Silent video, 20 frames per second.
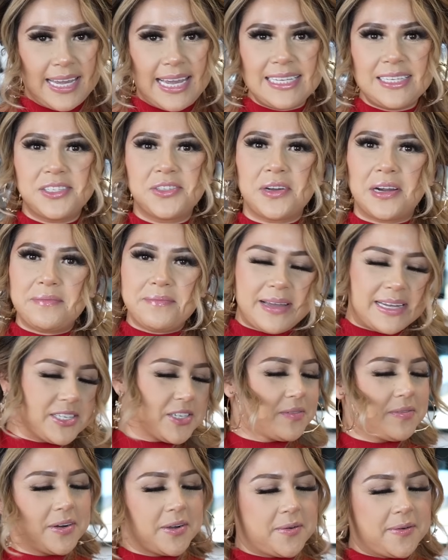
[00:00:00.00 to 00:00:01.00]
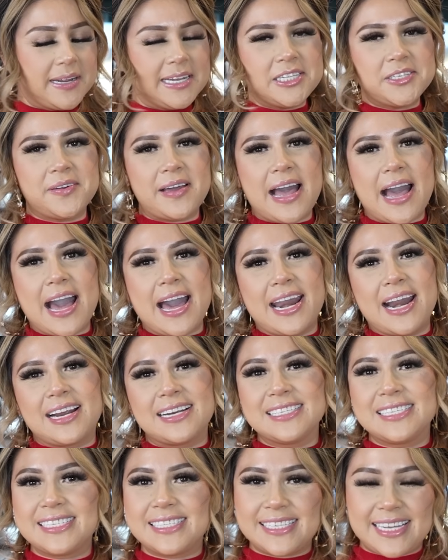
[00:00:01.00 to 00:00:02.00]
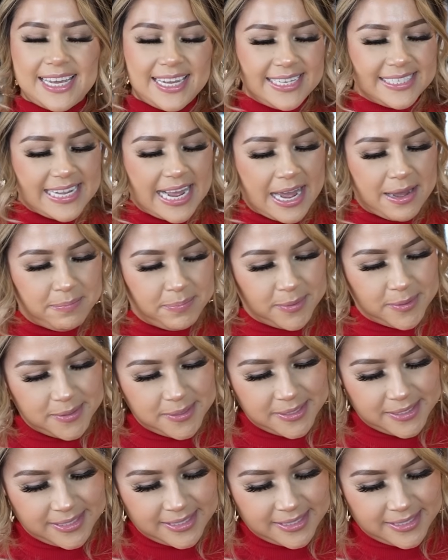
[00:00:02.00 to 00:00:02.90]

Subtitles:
Okay, so to our mixture, we're going to add our 6 apples,